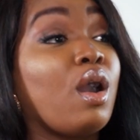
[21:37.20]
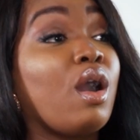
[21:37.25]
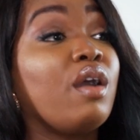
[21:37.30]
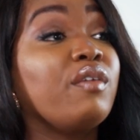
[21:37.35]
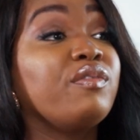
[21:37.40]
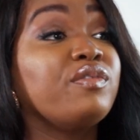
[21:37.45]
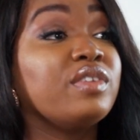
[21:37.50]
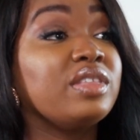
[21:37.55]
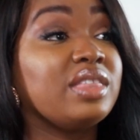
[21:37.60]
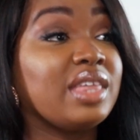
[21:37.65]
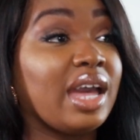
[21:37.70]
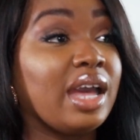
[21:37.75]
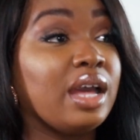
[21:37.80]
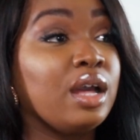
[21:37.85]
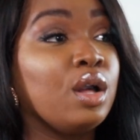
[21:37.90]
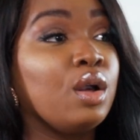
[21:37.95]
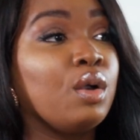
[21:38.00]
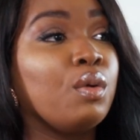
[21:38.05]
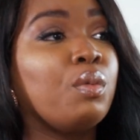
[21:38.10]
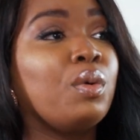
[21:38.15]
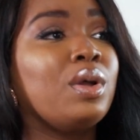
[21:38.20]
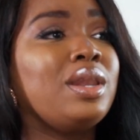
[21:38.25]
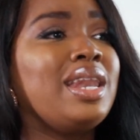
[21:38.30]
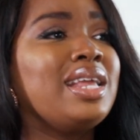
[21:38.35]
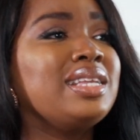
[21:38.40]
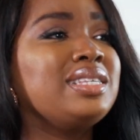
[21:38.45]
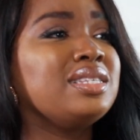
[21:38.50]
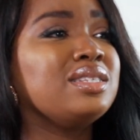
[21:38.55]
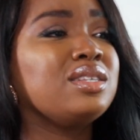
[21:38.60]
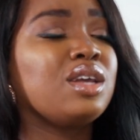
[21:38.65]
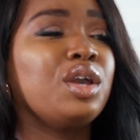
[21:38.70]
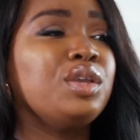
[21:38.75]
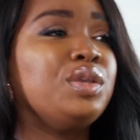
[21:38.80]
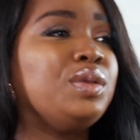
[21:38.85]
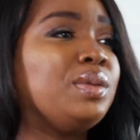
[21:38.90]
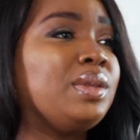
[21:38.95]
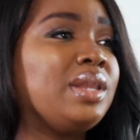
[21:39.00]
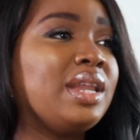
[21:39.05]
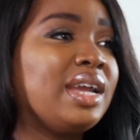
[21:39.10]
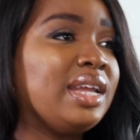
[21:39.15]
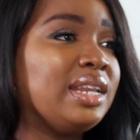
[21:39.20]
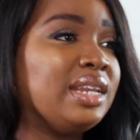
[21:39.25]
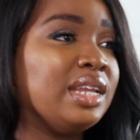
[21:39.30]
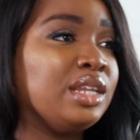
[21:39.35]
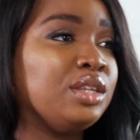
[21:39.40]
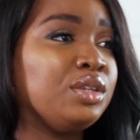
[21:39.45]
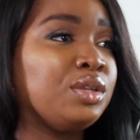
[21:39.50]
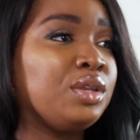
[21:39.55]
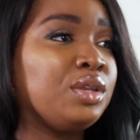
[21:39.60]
after that. What lessons are you learning,